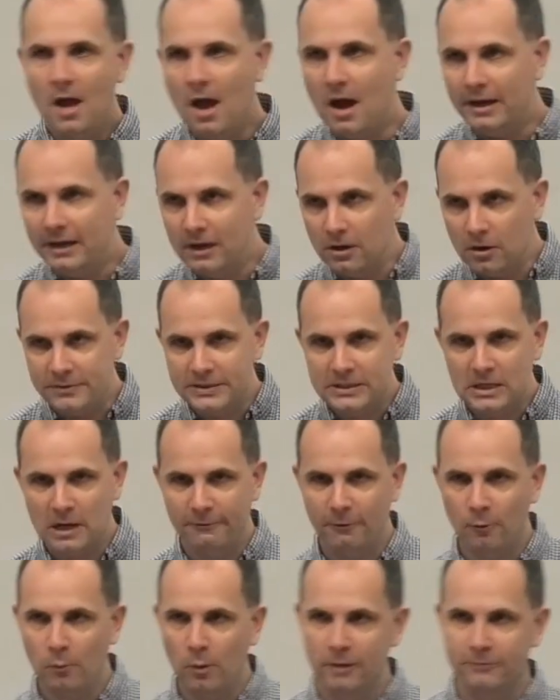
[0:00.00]
In and of
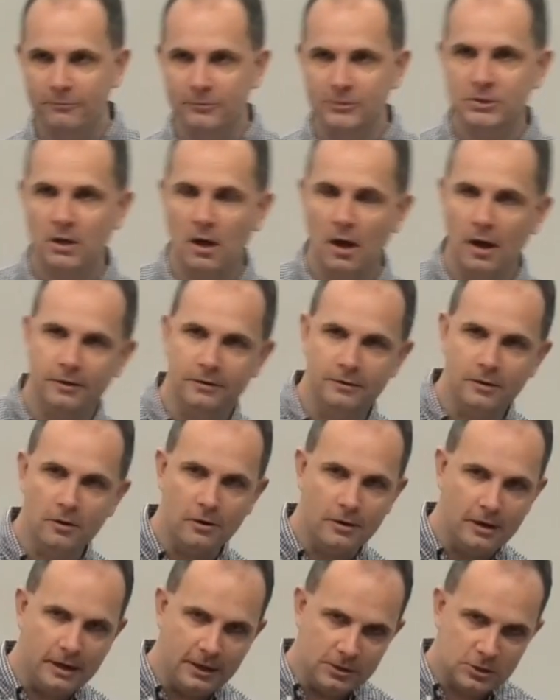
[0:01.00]
itself, a wonderful sign
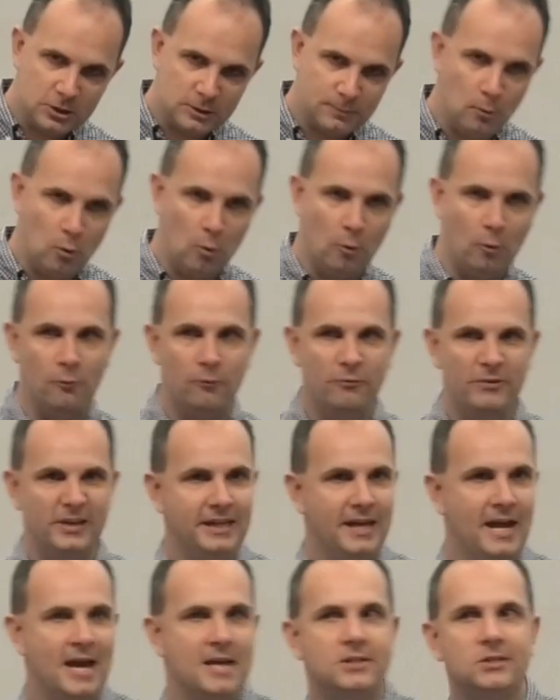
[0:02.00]
in a small
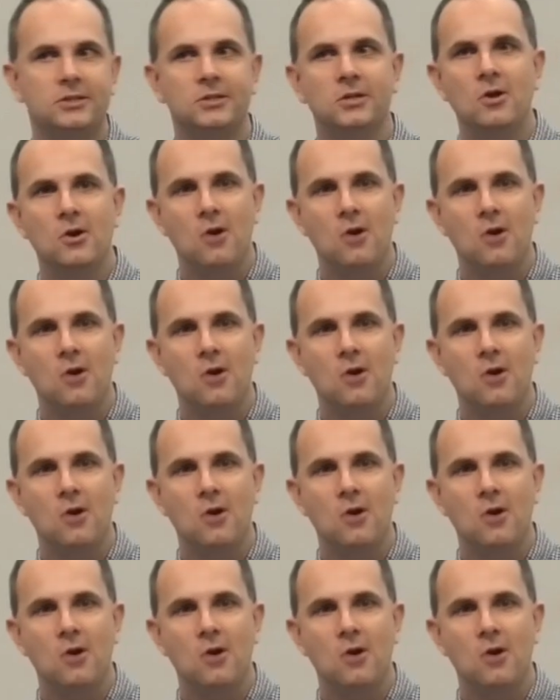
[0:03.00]
vignette